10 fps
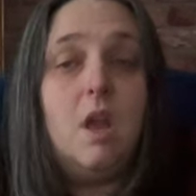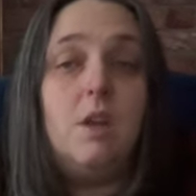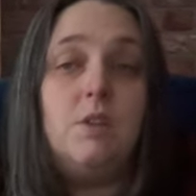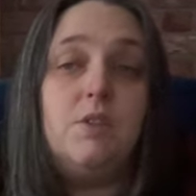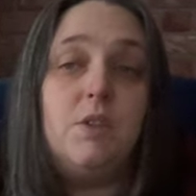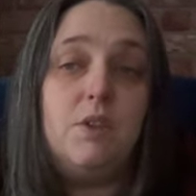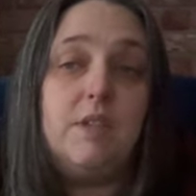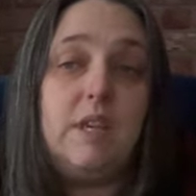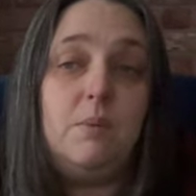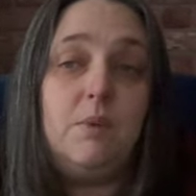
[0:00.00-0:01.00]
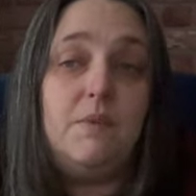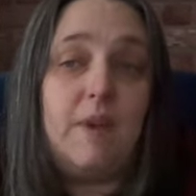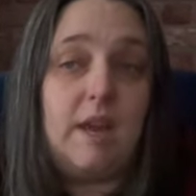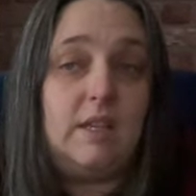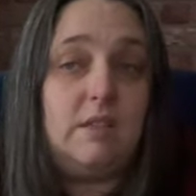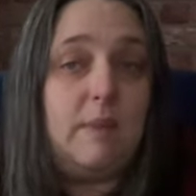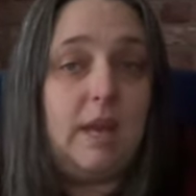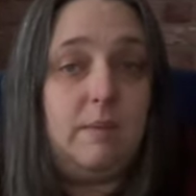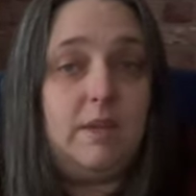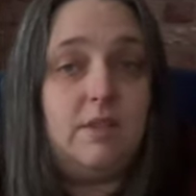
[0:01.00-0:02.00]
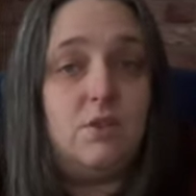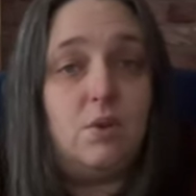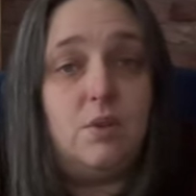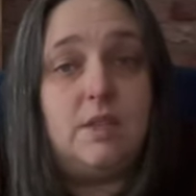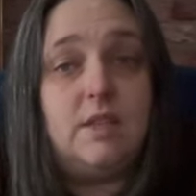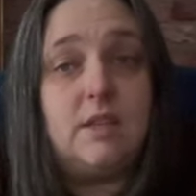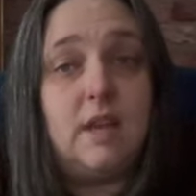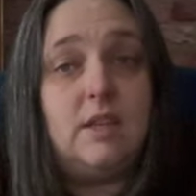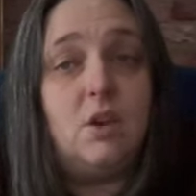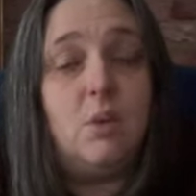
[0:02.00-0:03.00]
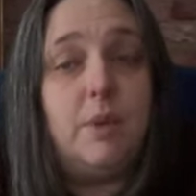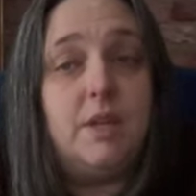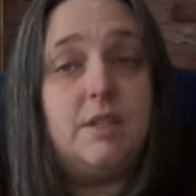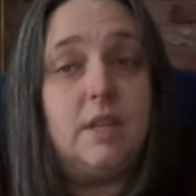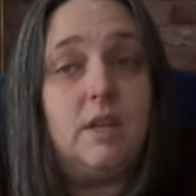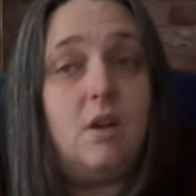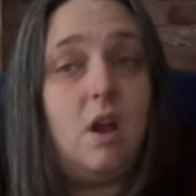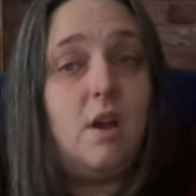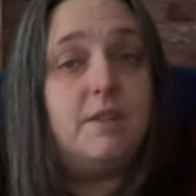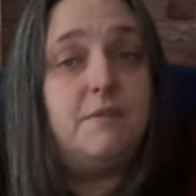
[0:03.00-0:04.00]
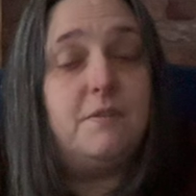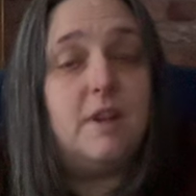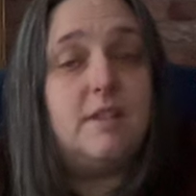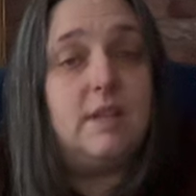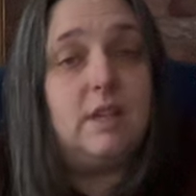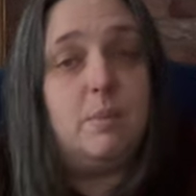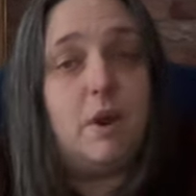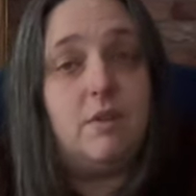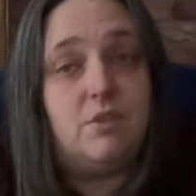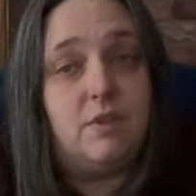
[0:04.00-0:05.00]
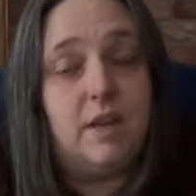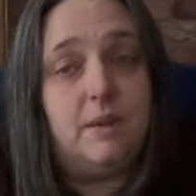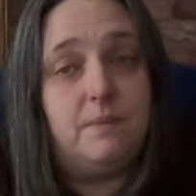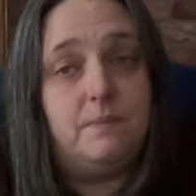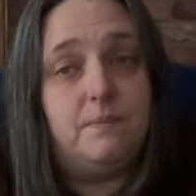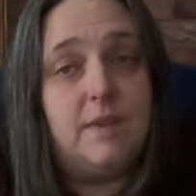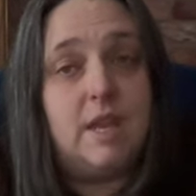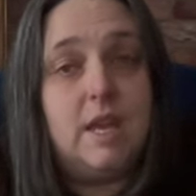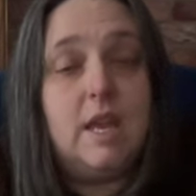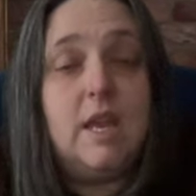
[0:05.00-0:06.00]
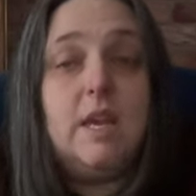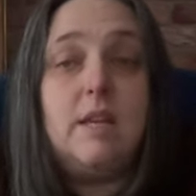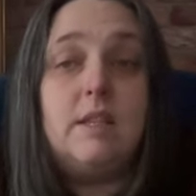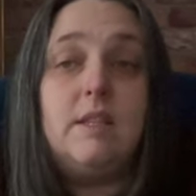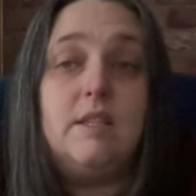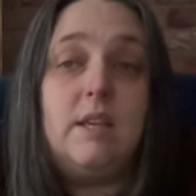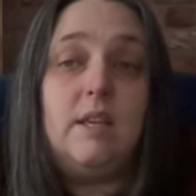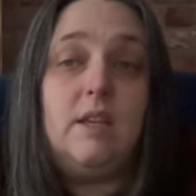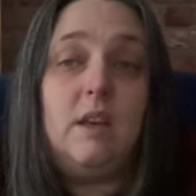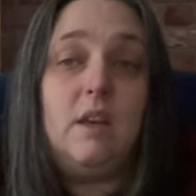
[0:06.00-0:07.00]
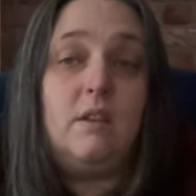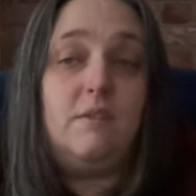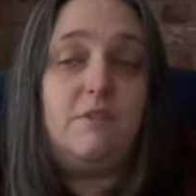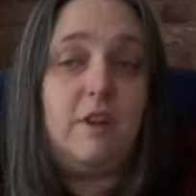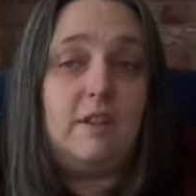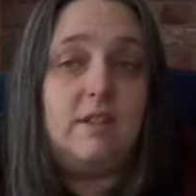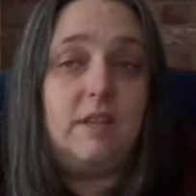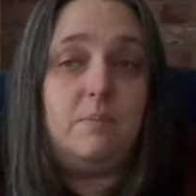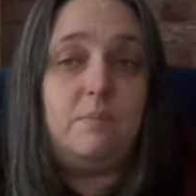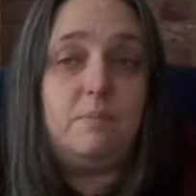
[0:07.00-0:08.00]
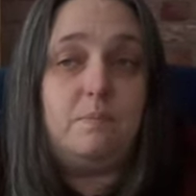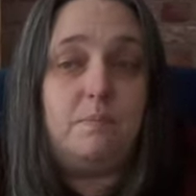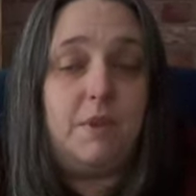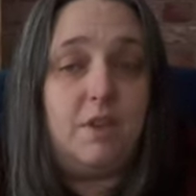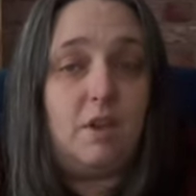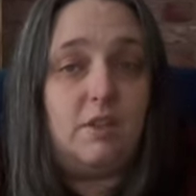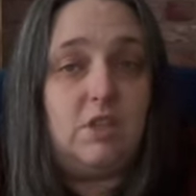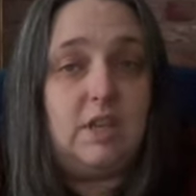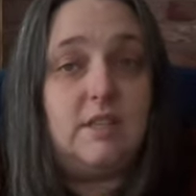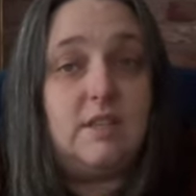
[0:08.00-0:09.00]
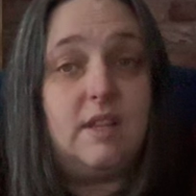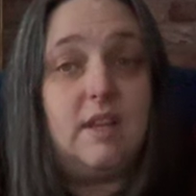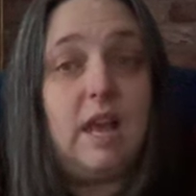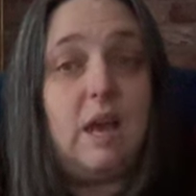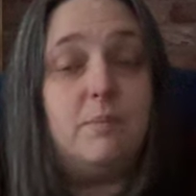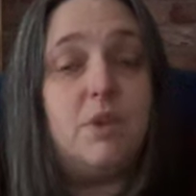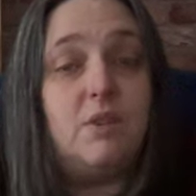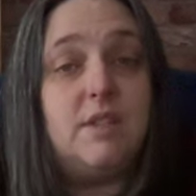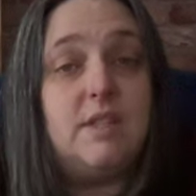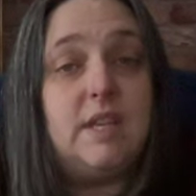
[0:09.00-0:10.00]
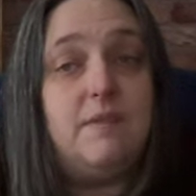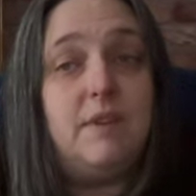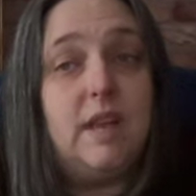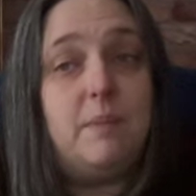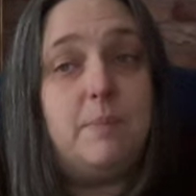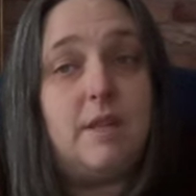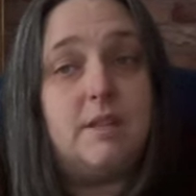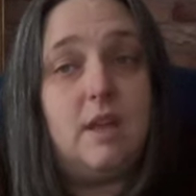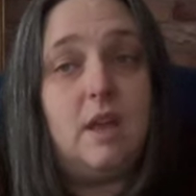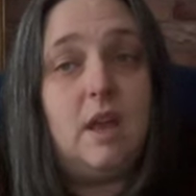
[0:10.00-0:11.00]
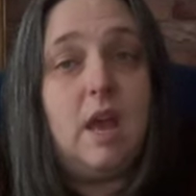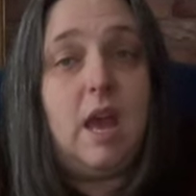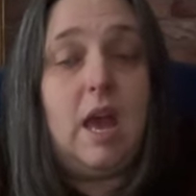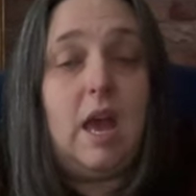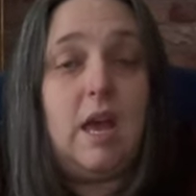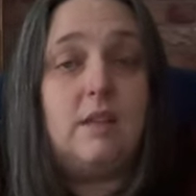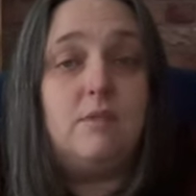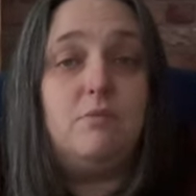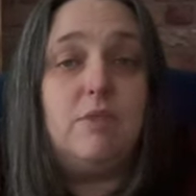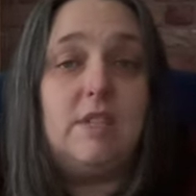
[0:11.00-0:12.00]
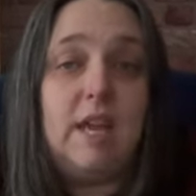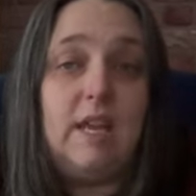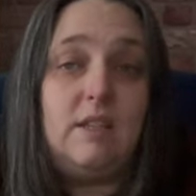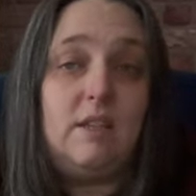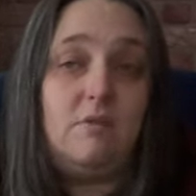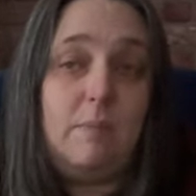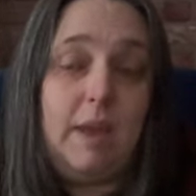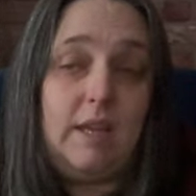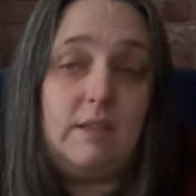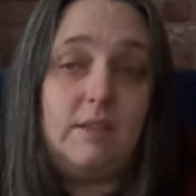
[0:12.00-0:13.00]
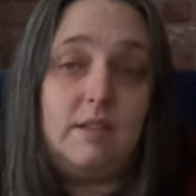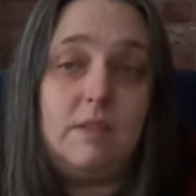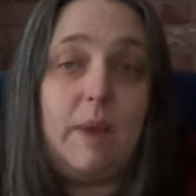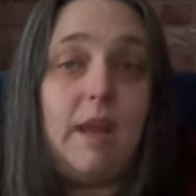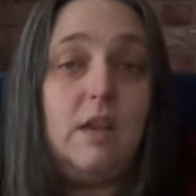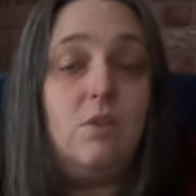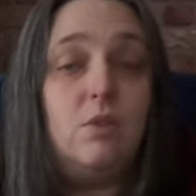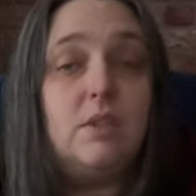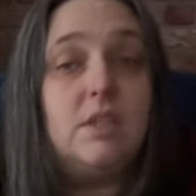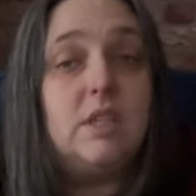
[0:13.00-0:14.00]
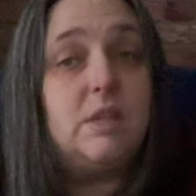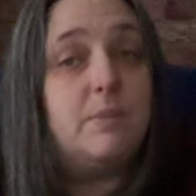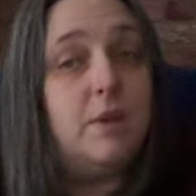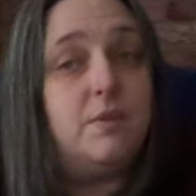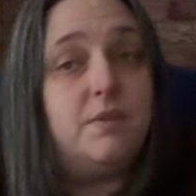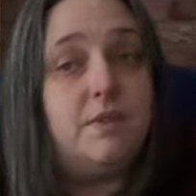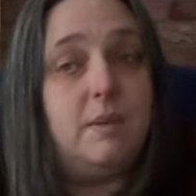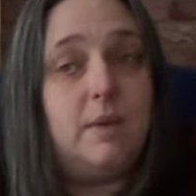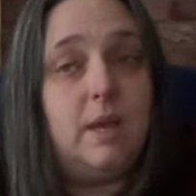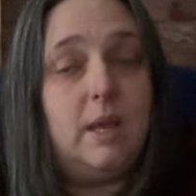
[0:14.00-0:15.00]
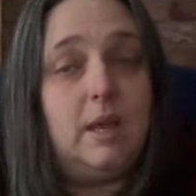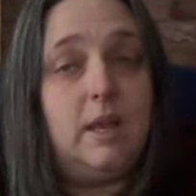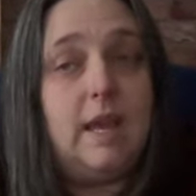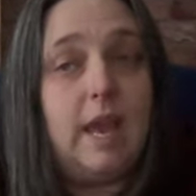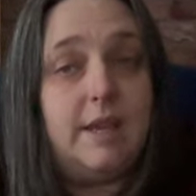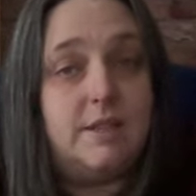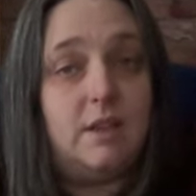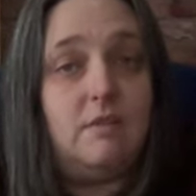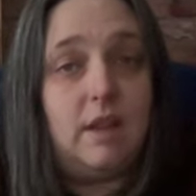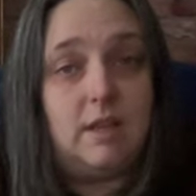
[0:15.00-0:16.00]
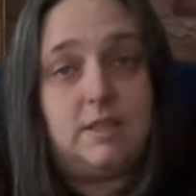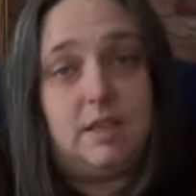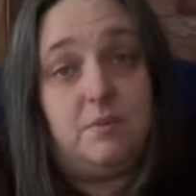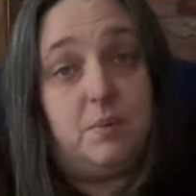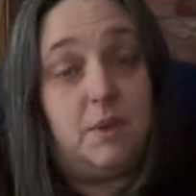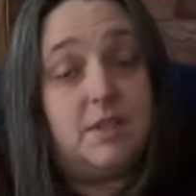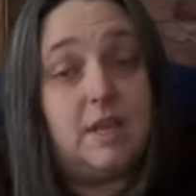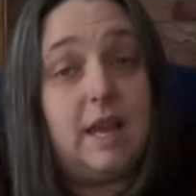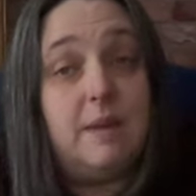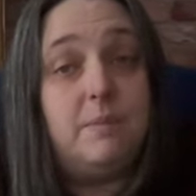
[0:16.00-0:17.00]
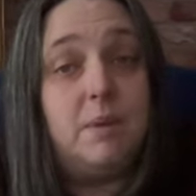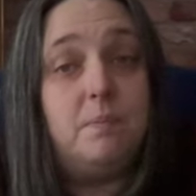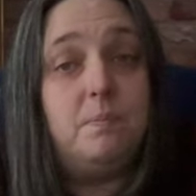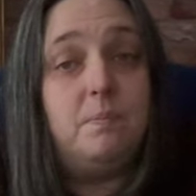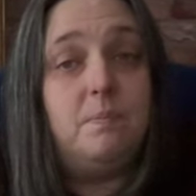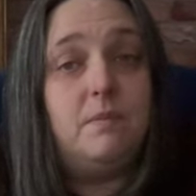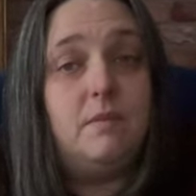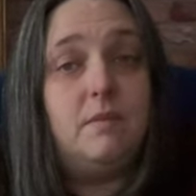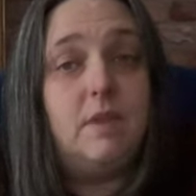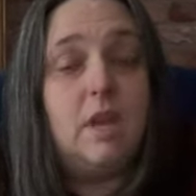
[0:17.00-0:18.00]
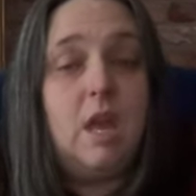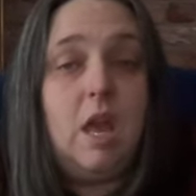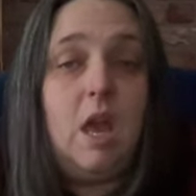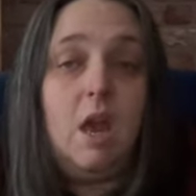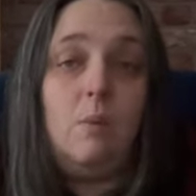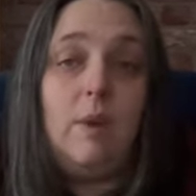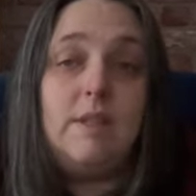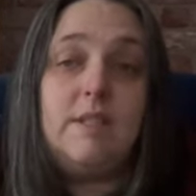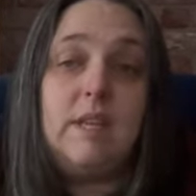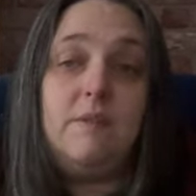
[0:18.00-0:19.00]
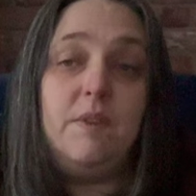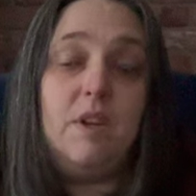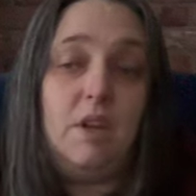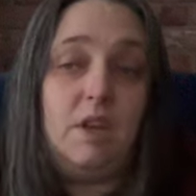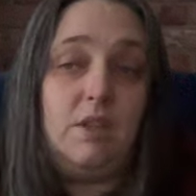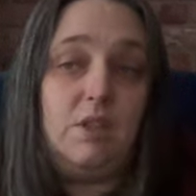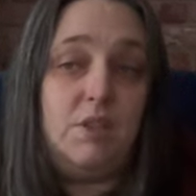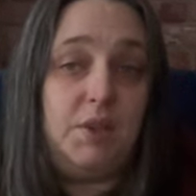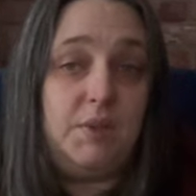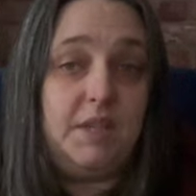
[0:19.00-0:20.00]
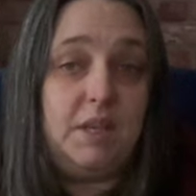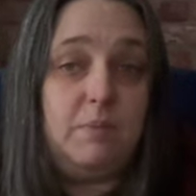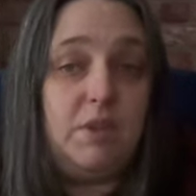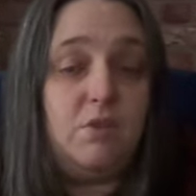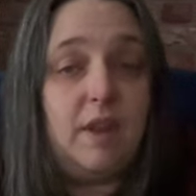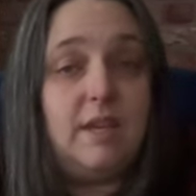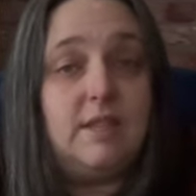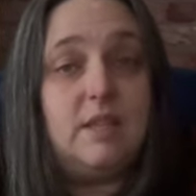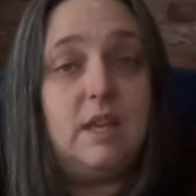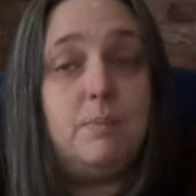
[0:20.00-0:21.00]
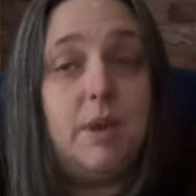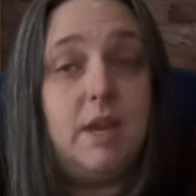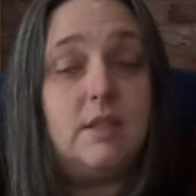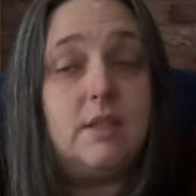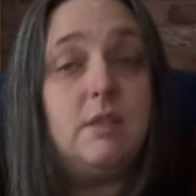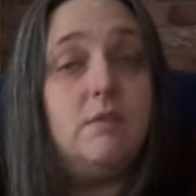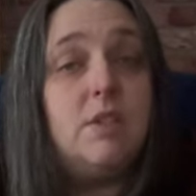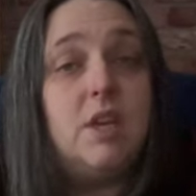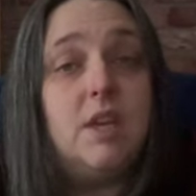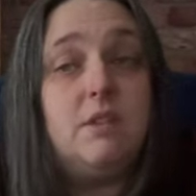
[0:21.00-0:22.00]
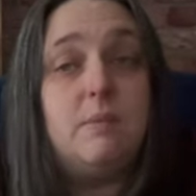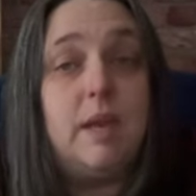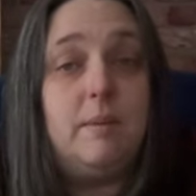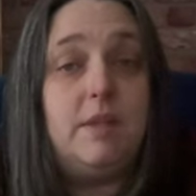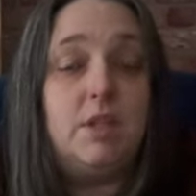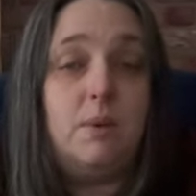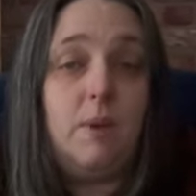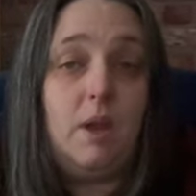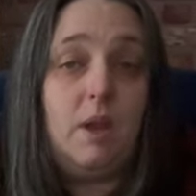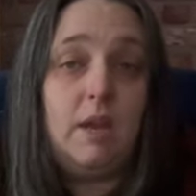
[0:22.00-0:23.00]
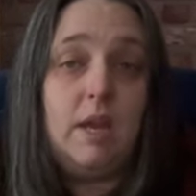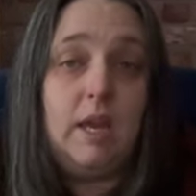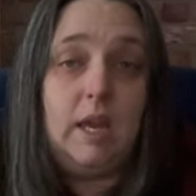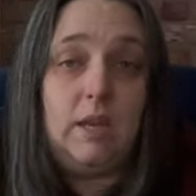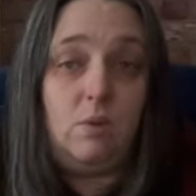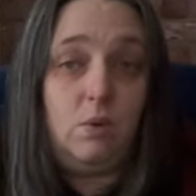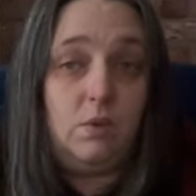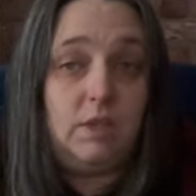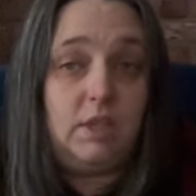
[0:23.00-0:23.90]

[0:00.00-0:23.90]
Susie would find Mamie stored inside a cupboard in a Cardiff forensic laboratory. The senior forensic pathologist at the lab, Dr. Stephen Ledbetter, had retained the remains despite an order to dispose of them in case a relative were to claim them. When Stephen heard that Susie had been traced, he personally returned Mamie to her in order